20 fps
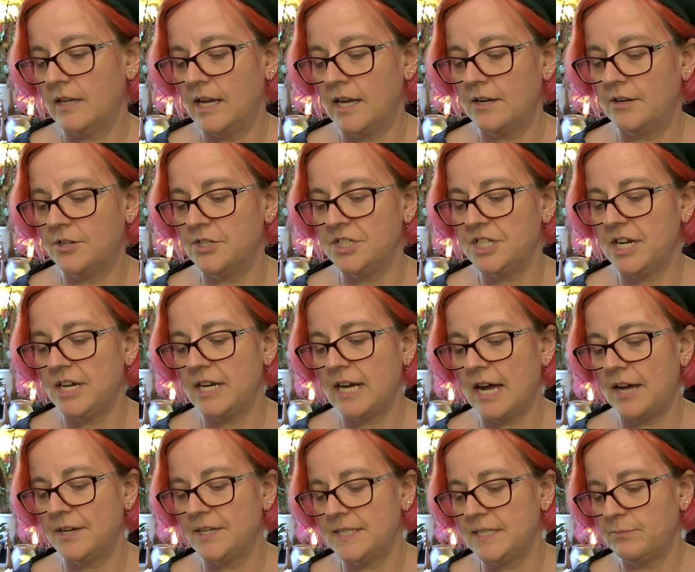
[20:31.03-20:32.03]
energy and
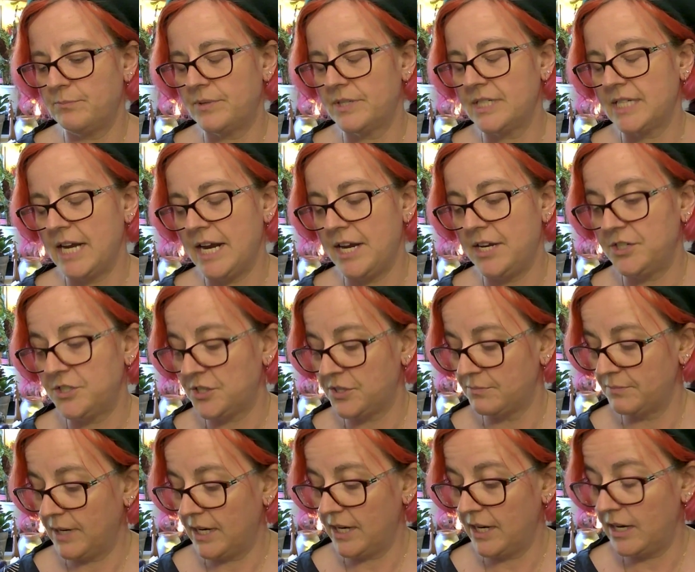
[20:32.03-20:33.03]
how does it pertain
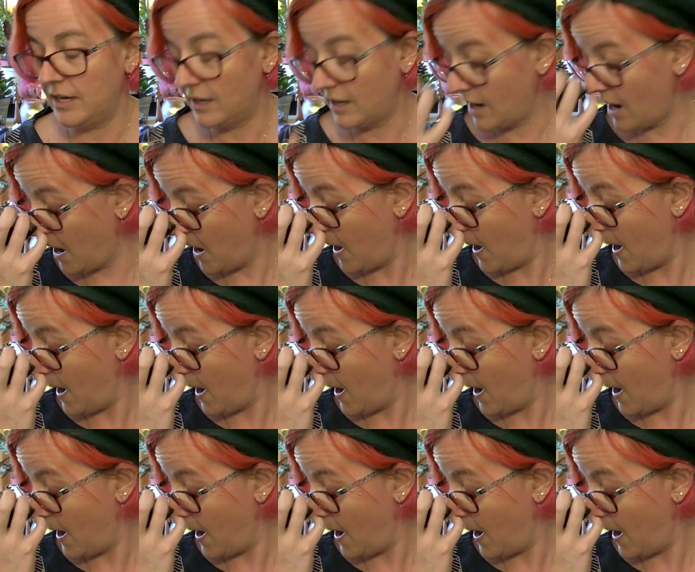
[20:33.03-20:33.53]
to my...